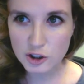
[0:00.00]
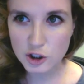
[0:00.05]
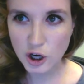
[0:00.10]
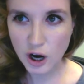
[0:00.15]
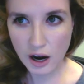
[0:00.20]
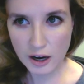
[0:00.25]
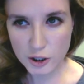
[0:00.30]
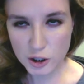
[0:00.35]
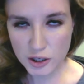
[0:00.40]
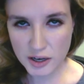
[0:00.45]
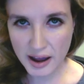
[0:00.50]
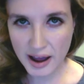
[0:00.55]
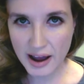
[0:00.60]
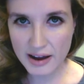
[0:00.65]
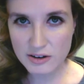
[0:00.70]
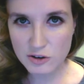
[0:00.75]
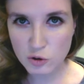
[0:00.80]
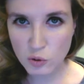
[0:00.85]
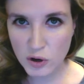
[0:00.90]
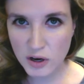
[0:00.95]
Josh
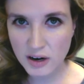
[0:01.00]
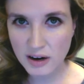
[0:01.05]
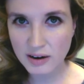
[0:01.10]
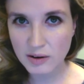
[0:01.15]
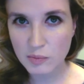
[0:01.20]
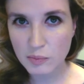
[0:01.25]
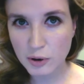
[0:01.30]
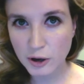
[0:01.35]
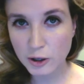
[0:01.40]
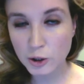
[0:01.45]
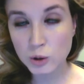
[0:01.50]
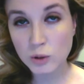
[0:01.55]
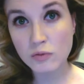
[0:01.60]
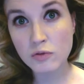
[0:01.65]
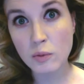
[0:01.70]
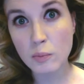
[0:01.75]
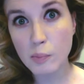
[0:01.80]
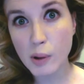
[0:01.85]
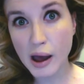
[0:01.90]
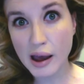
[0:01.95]
Gad tweeted out a picture of
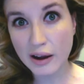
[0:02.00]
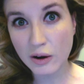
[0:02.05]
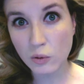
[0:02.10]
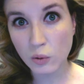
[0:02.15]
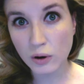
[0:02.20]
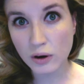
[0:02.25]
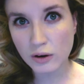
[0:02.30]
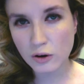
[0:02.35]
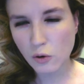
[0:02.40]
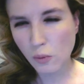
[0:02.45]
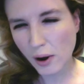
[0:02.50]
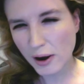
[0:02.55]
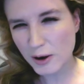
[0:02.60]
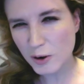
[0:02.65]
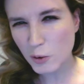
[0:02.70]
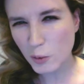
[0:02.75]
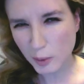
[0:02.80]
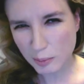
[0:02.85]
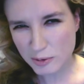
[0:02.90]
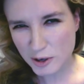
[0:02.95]
the Penguin quite
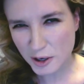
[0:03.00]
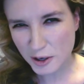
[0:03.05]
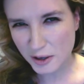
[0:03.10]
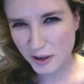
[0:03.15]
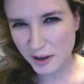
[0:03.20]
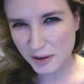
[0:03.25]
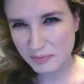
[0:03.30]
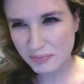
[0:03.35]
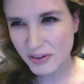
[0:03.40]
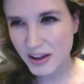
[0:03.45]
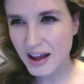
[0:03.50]
cryptically.